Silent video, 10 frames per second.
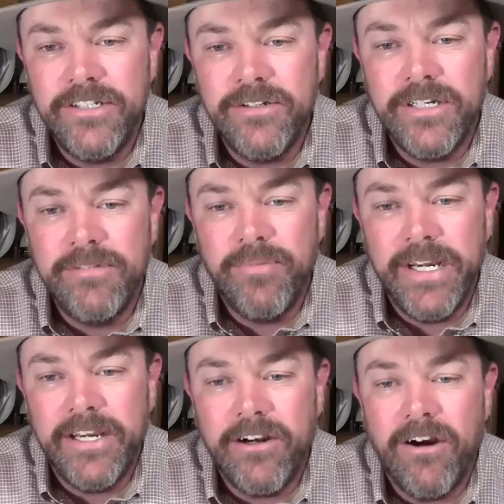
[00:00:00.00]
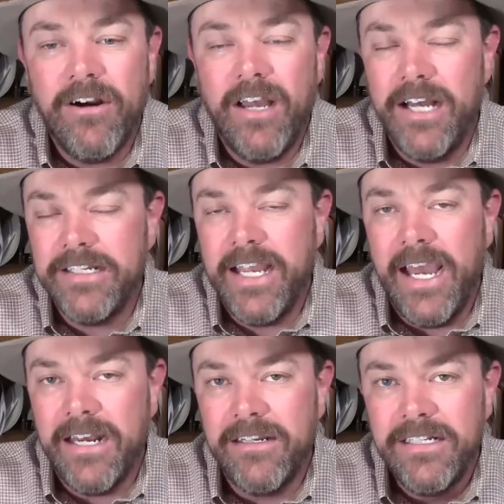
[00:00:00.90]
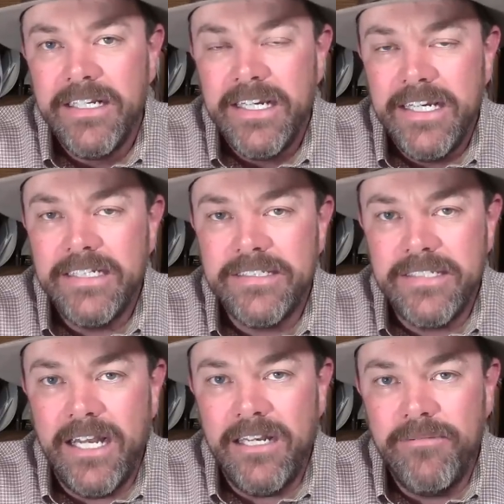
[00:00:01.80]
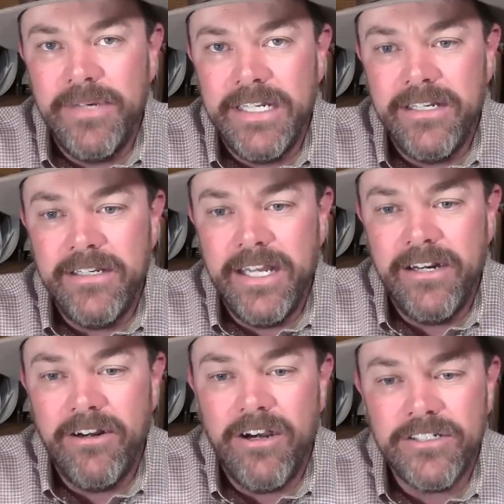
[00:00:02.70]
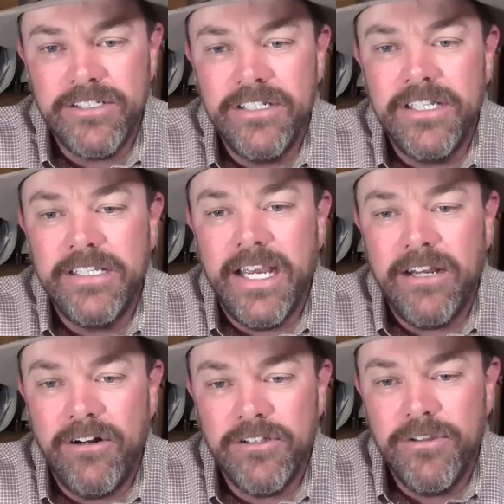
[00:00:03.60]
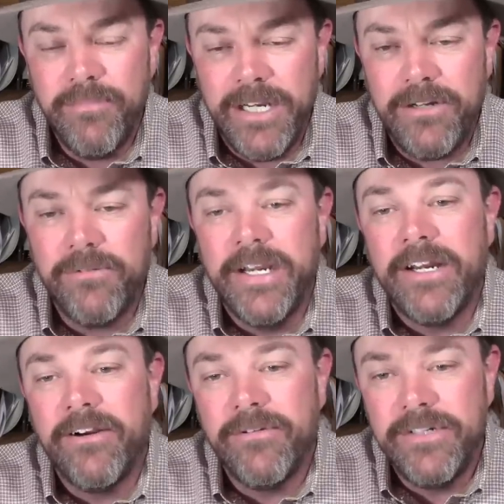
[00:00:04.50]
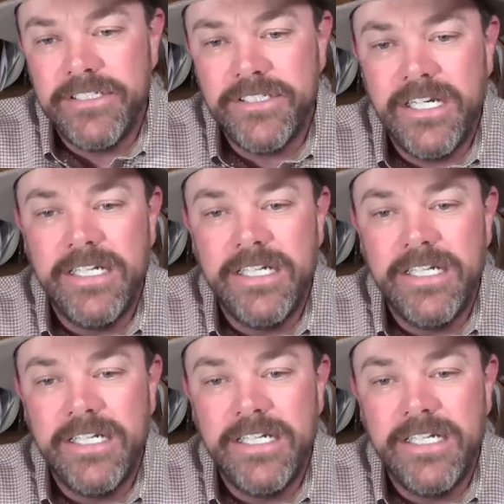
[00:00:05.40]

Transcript: you could bring car lot cattle and sell them at an auction that they called the Bell Ringer, which